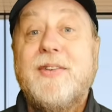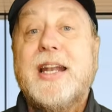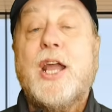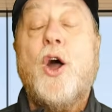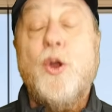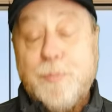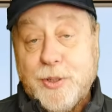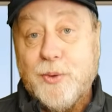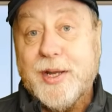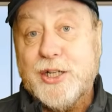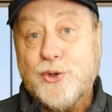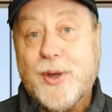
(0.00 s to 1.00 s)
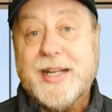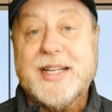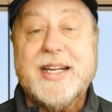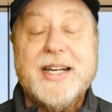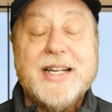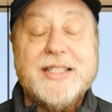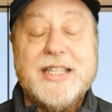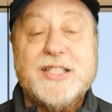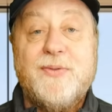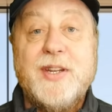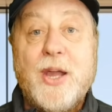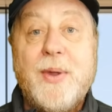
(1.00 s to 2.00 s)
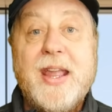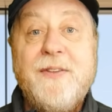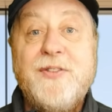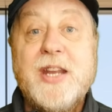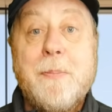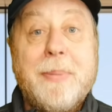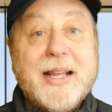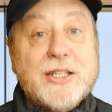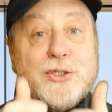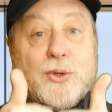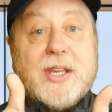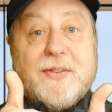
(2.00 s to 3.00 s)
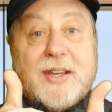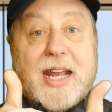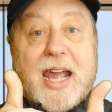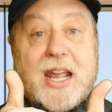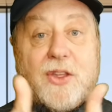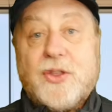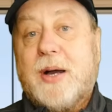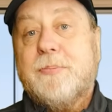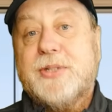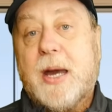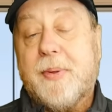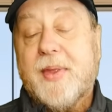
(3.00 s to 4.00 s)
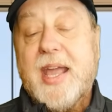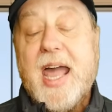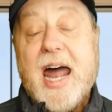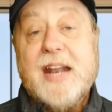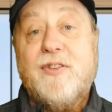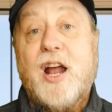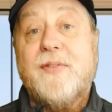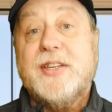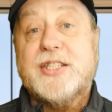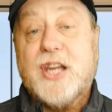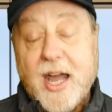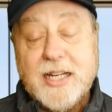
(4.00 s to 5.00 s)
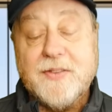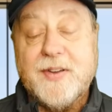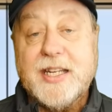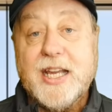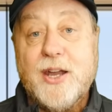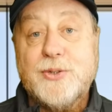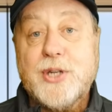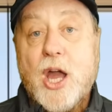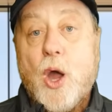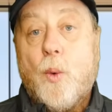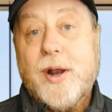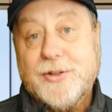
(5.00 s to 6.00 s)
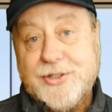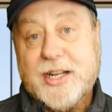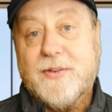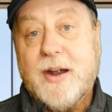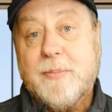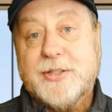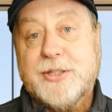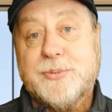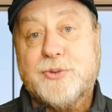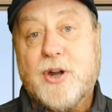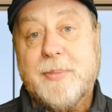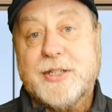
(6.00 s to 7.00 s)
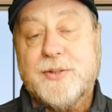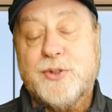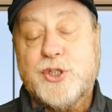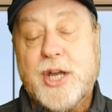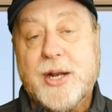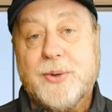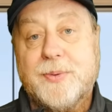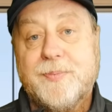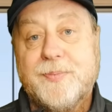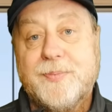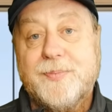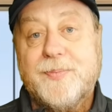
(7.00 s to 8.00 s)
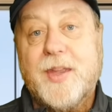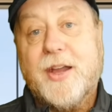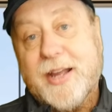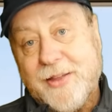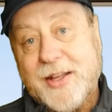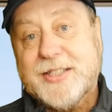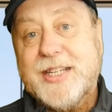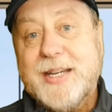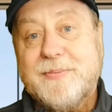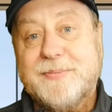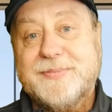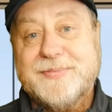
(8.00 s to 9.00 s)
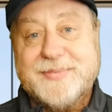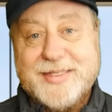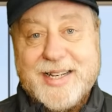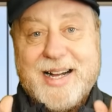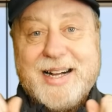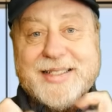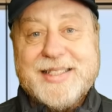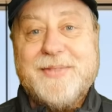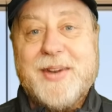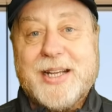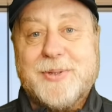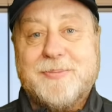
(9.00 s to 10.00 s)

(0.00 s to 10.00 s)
I really hope you enjoyed this video. If you did, please do give it a thumbs up. And if you like these kind of videos, why not stick around by subscribing to the channel? Okay, that's it. I'll see you in the next